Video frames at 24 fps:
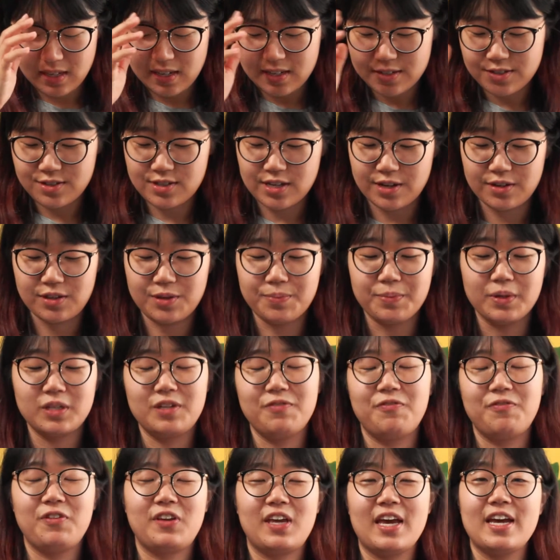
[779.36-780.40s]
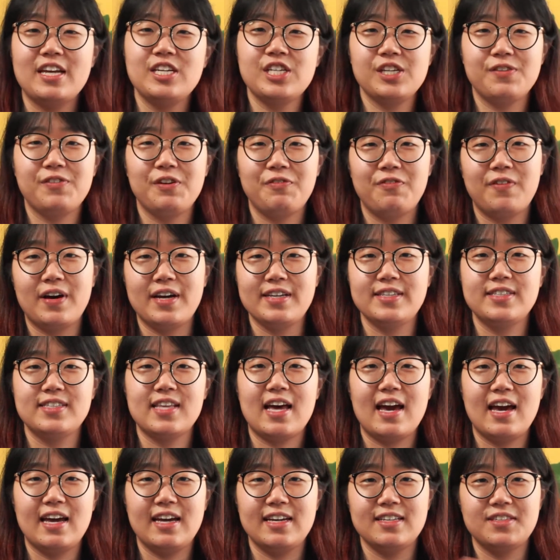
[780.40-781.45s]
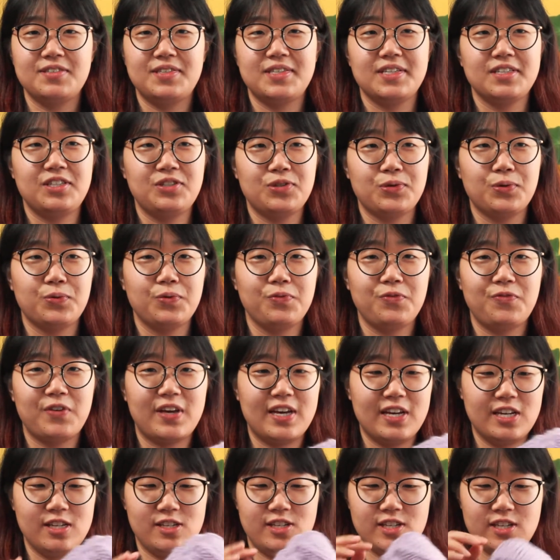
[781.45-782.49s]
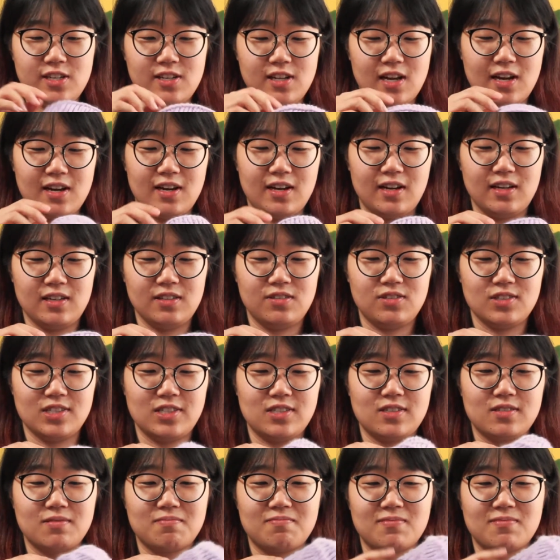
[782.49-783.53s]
so the modification, if I say, is the short version. I just